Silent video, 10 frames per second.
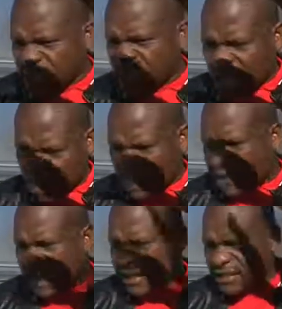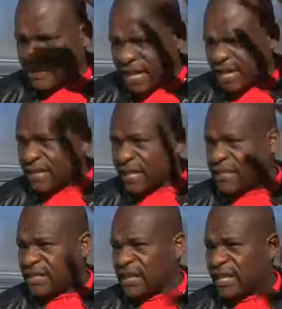trying to make them understand
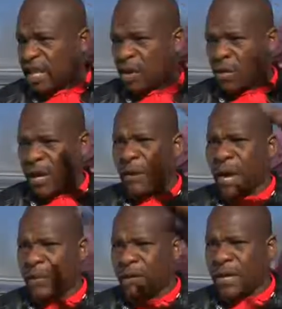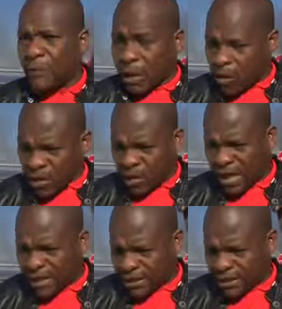that we're not going to let